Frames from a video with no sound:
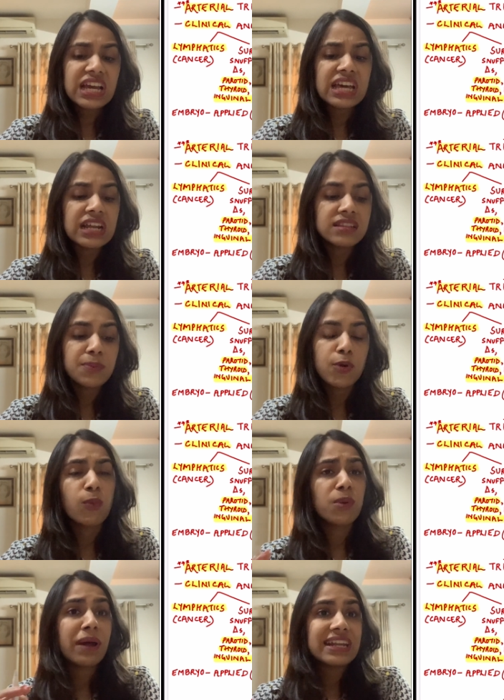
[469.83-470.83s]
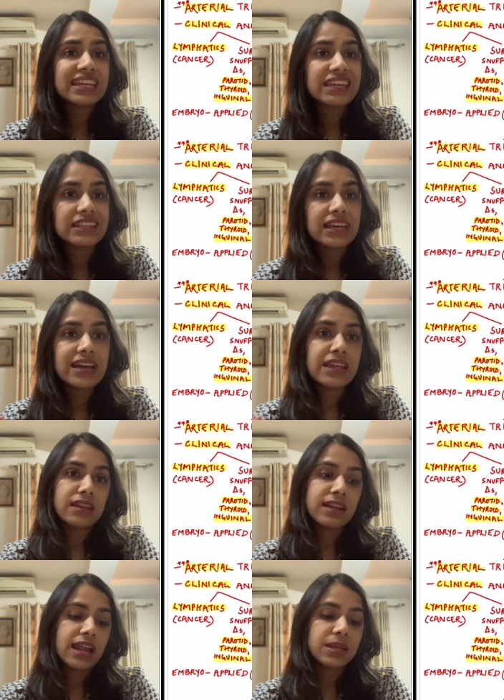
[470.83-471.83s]
Another problematic area in
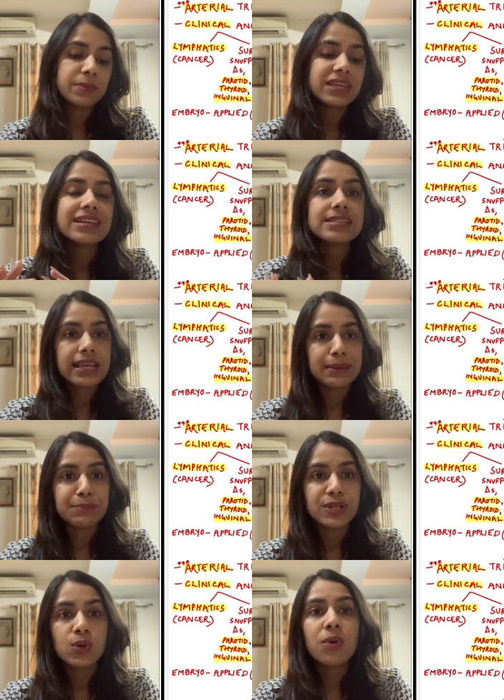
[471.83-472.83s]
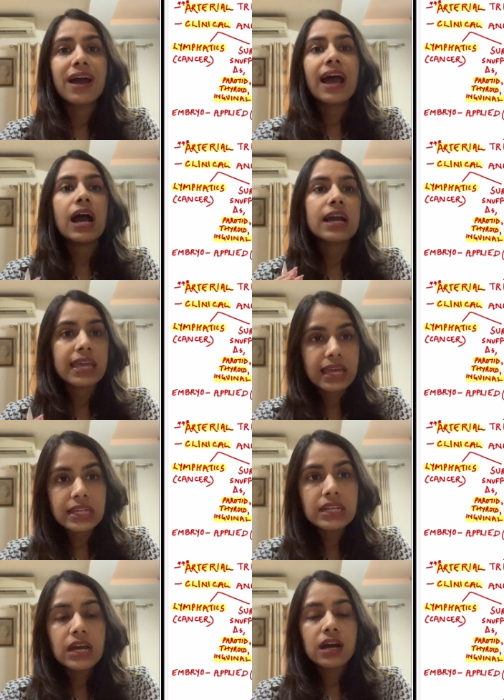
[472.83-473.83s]
anatomy is embryo.
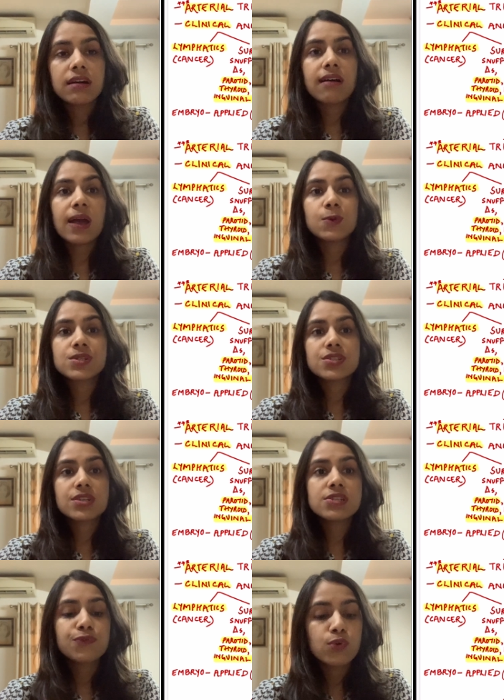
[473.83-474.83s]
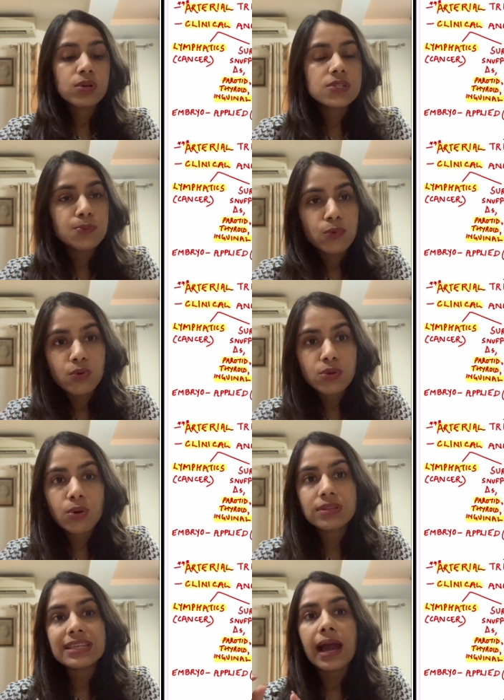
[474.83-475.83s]
Again, uh, I would suggest focus more
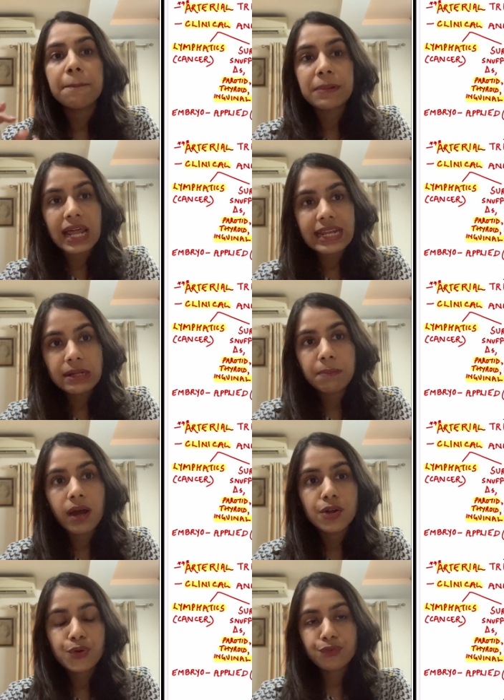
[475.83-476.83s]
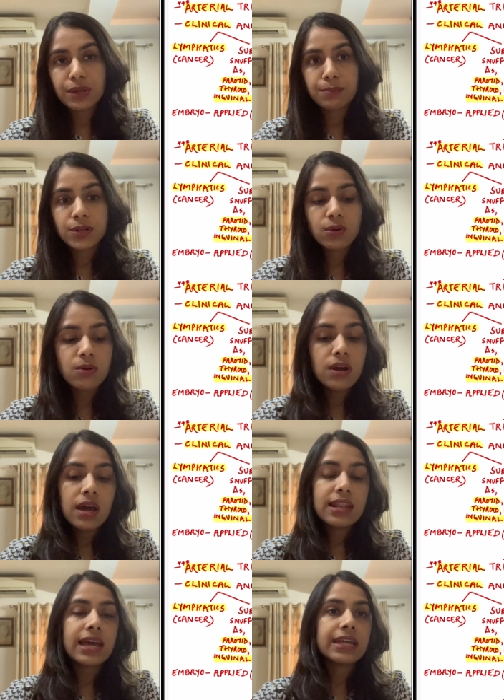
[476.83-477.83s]
on the applied part of embryo.
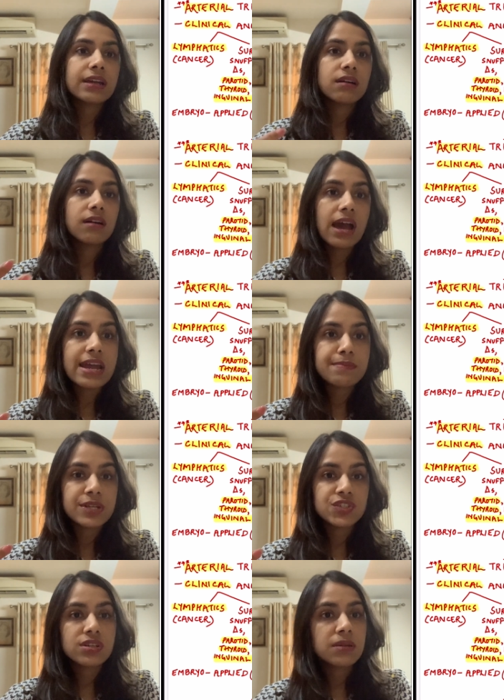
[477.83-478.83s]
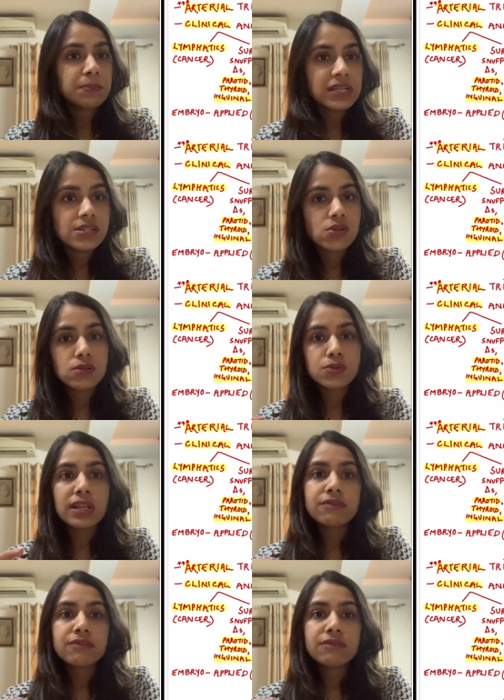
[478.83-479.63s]
Like uh, I had mentioned in PEDS also, like